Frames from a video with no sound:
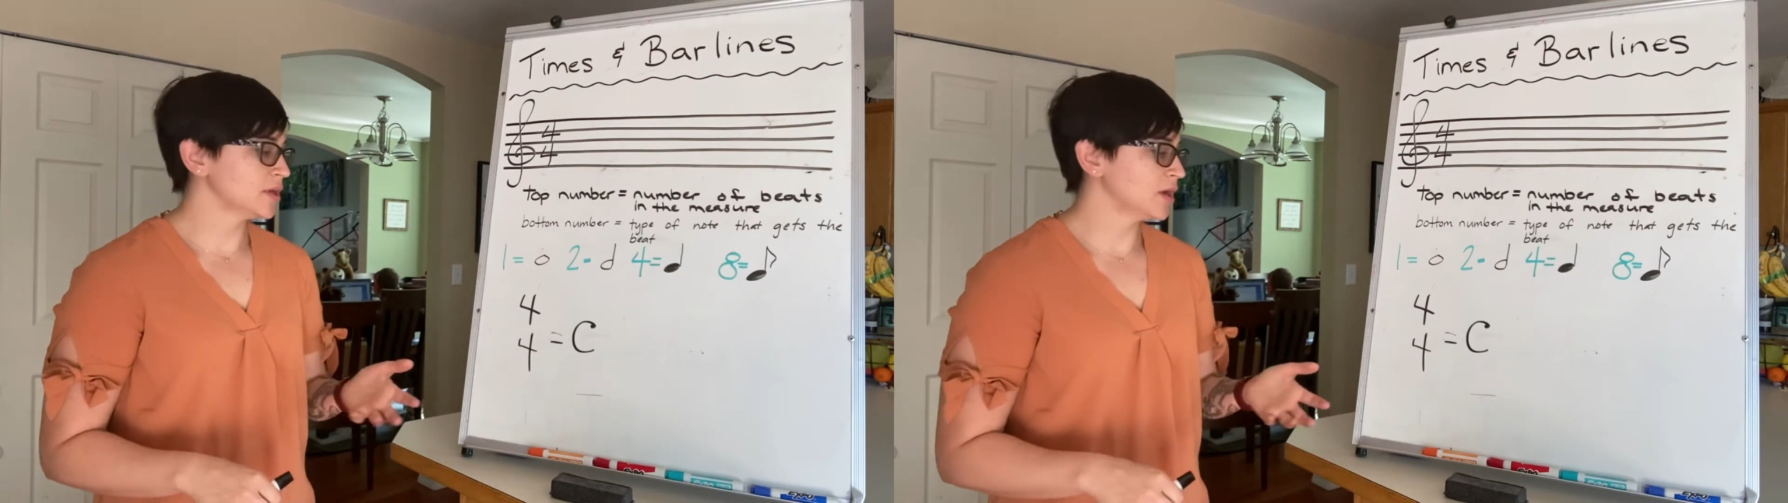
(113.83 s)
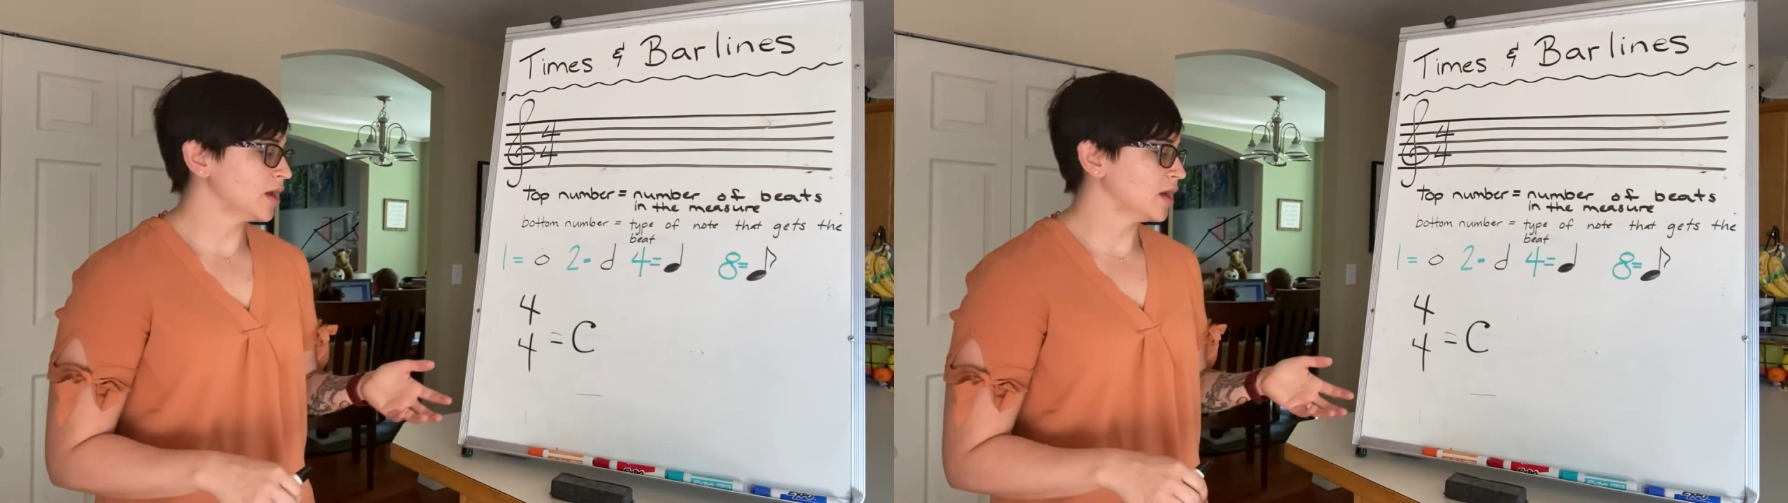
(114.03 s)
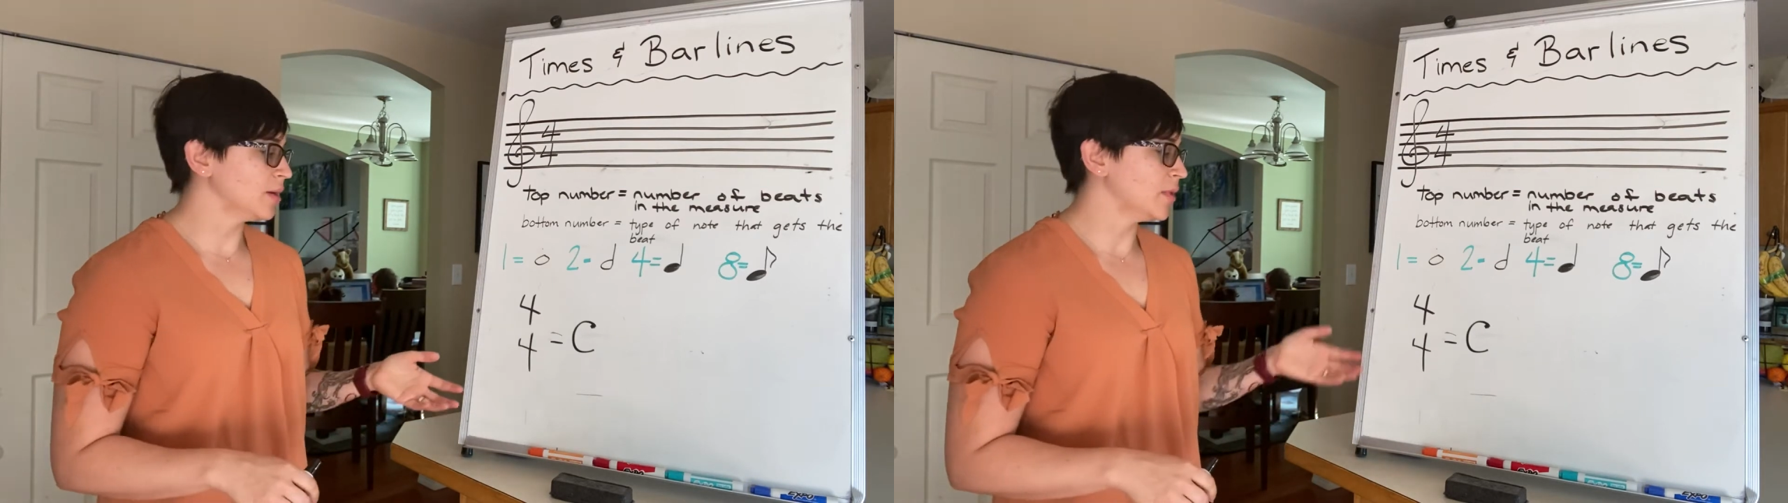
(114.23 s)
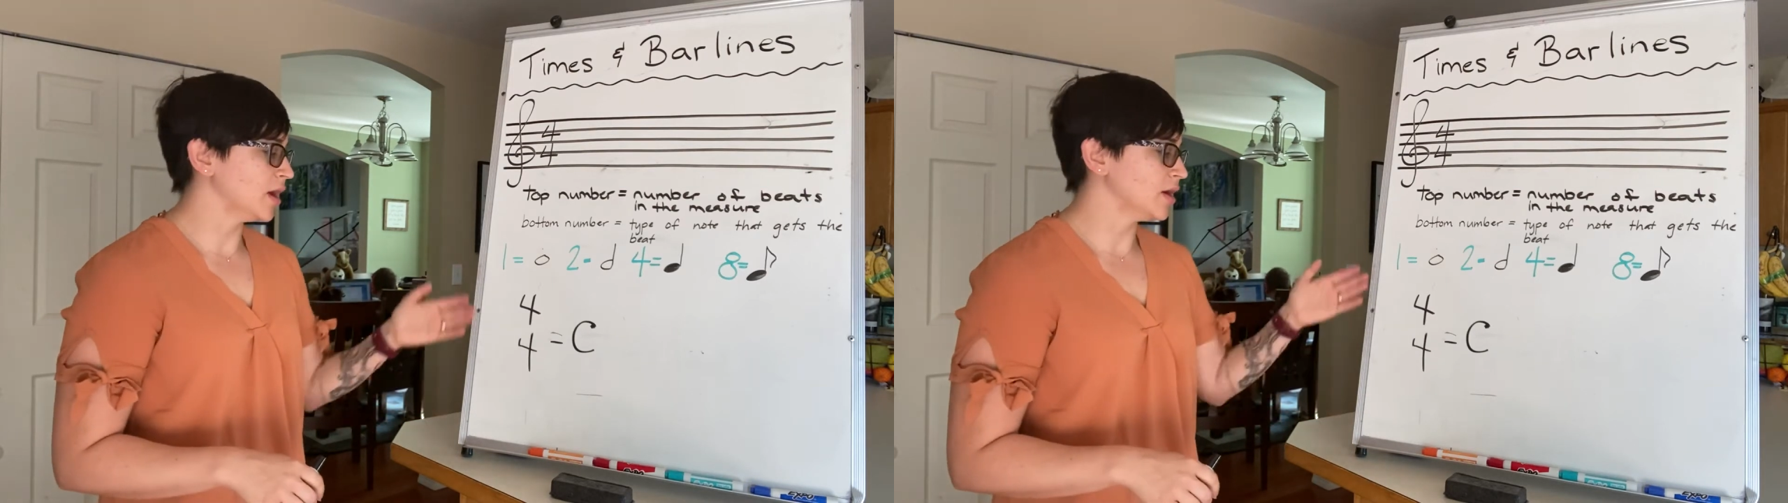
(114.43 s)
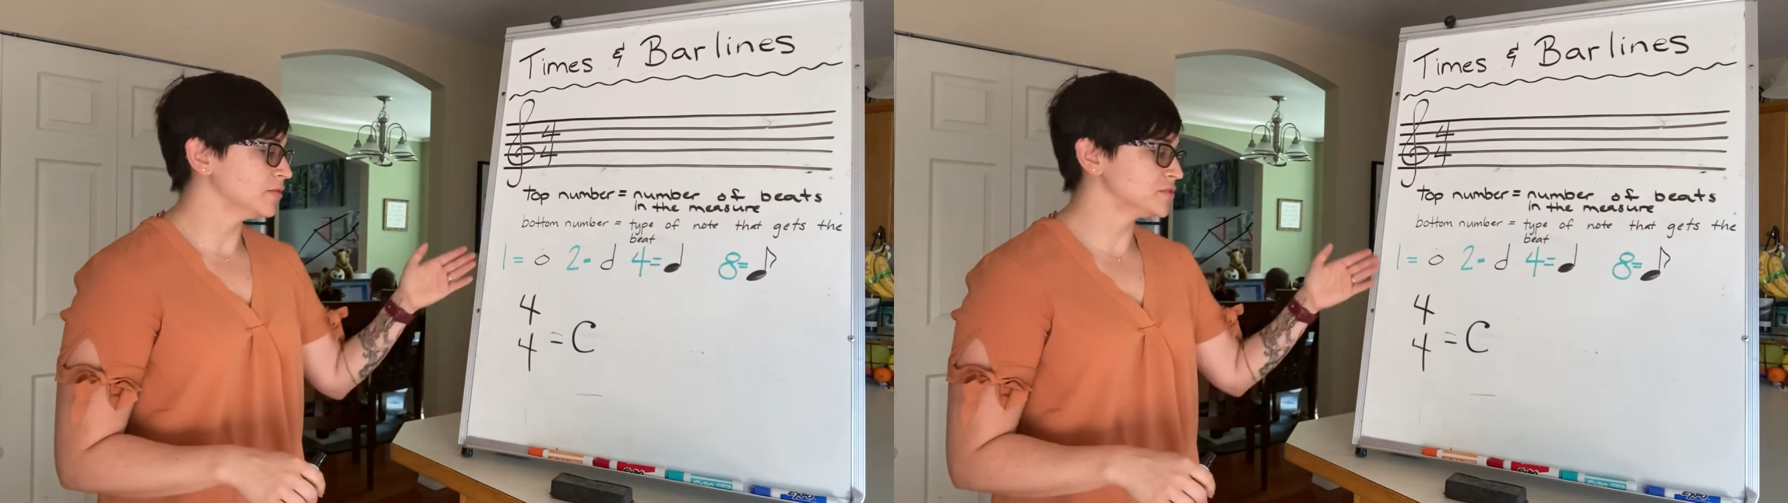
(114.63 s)

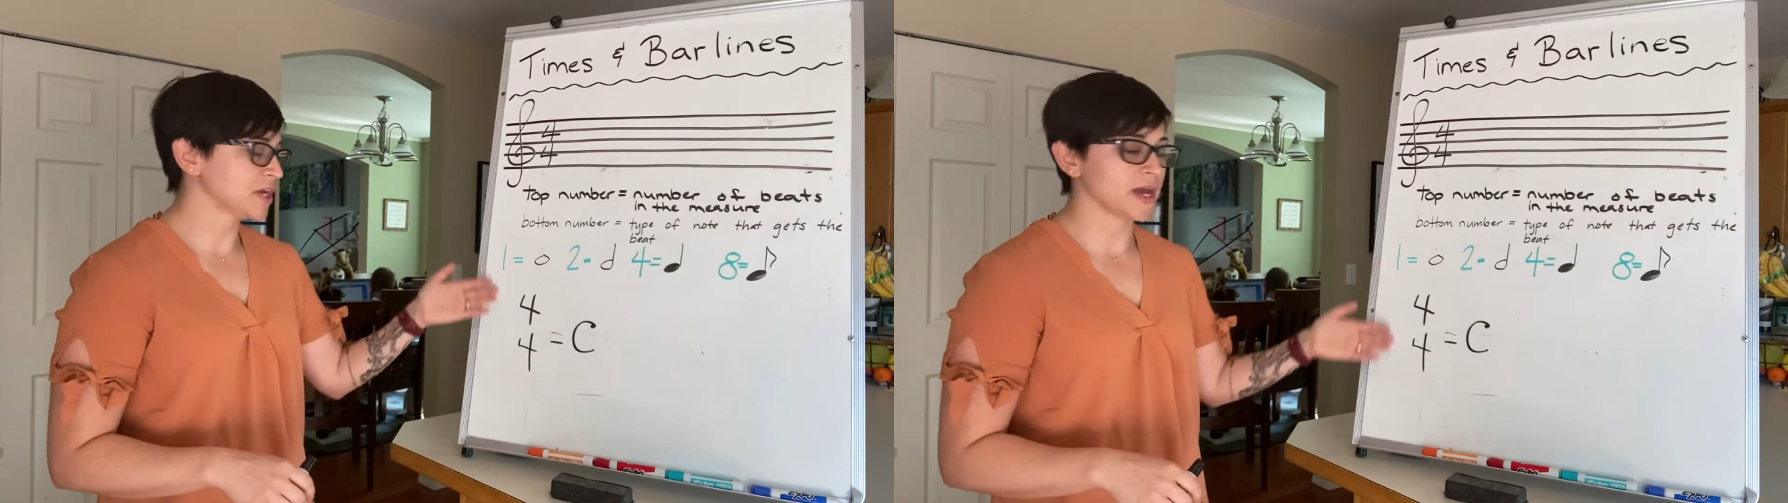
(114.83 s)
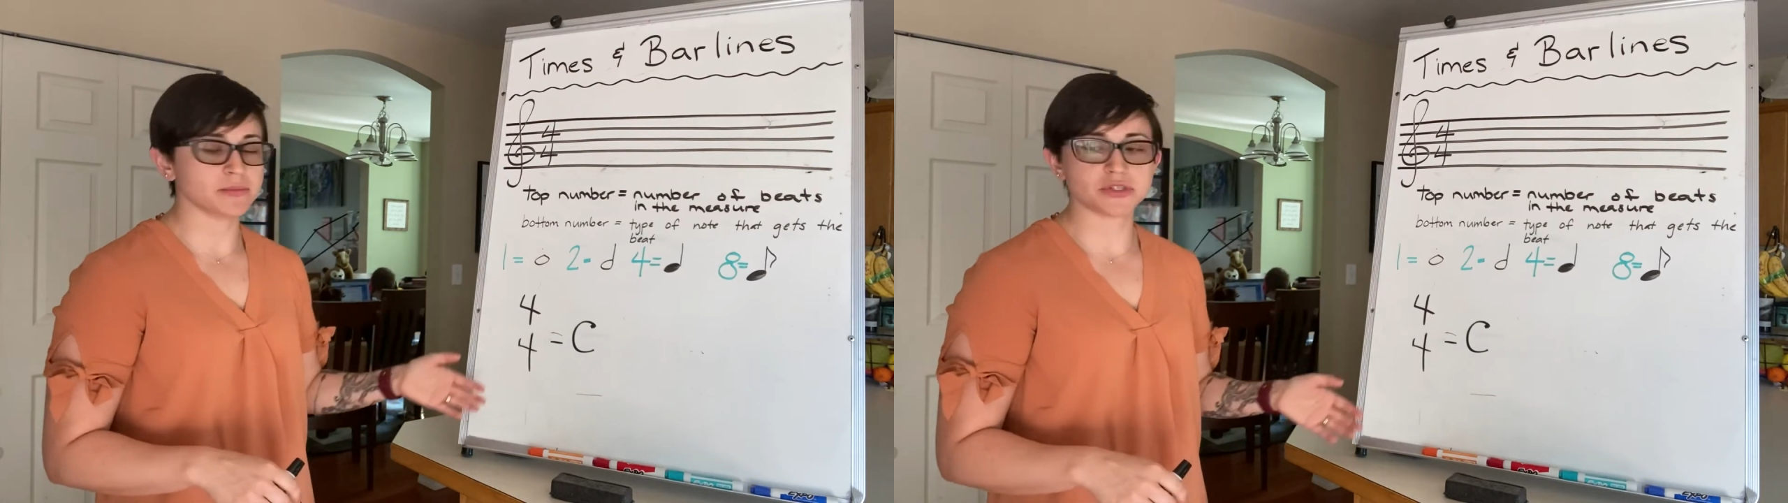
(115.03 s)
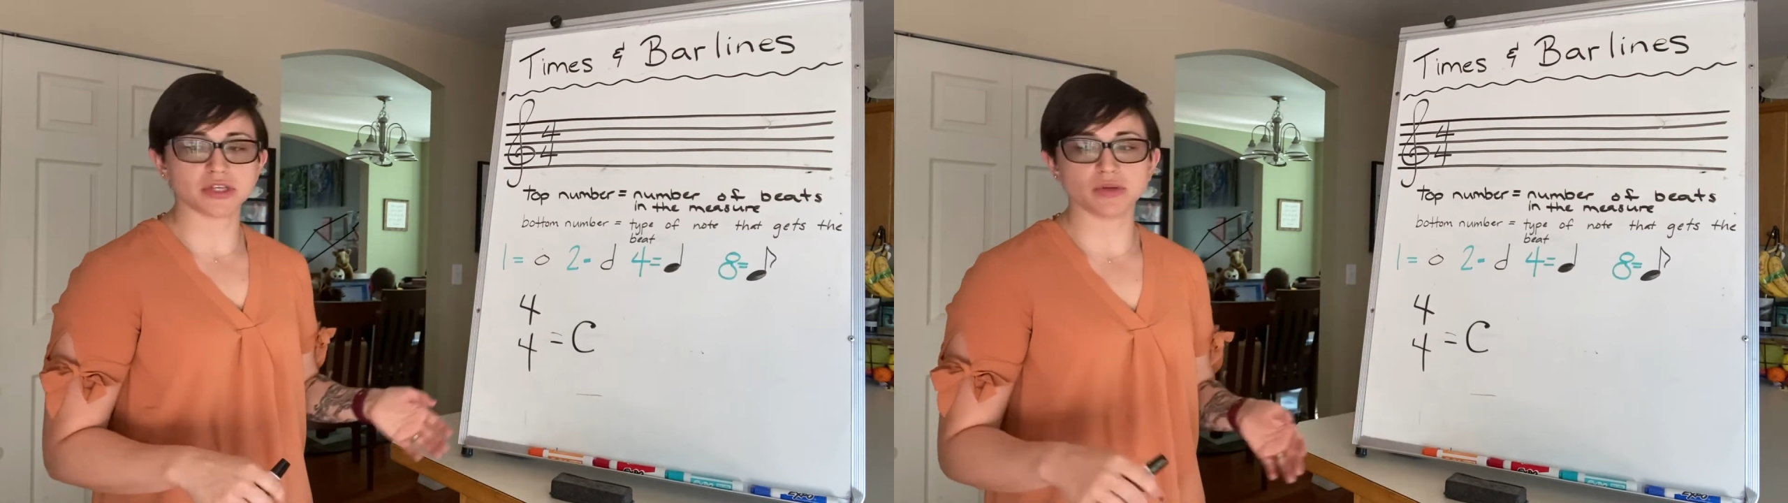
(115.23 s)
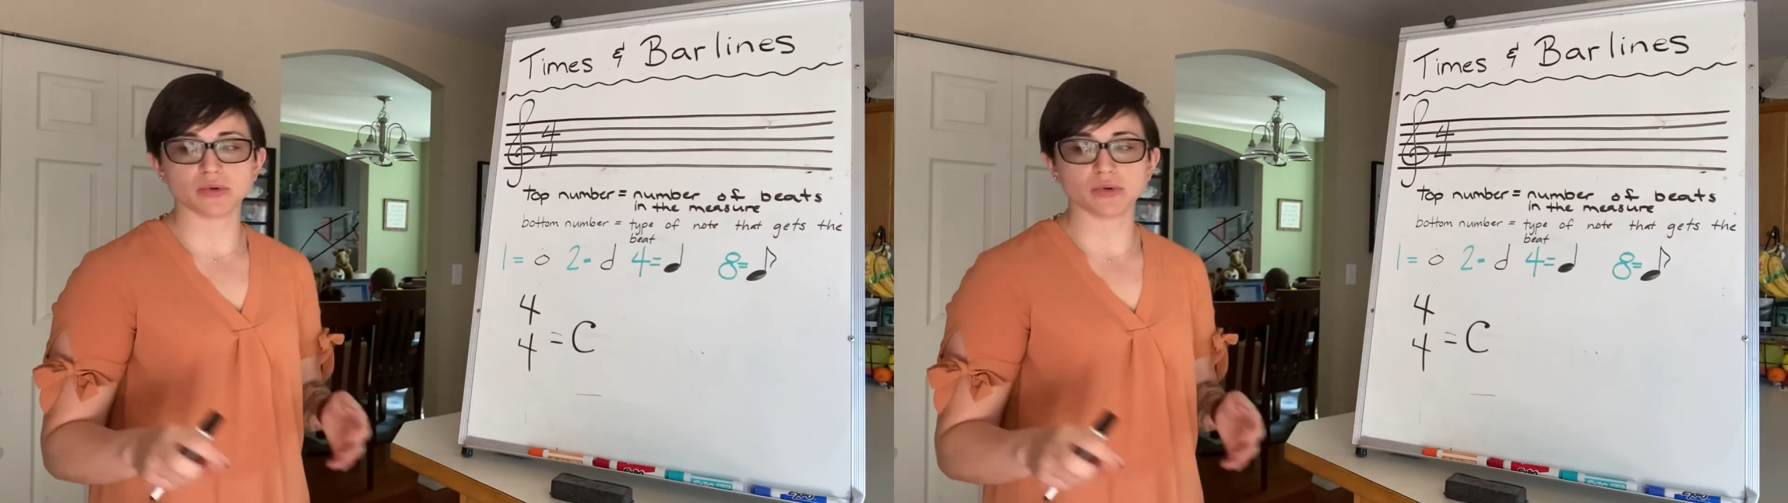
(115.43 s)
of times that you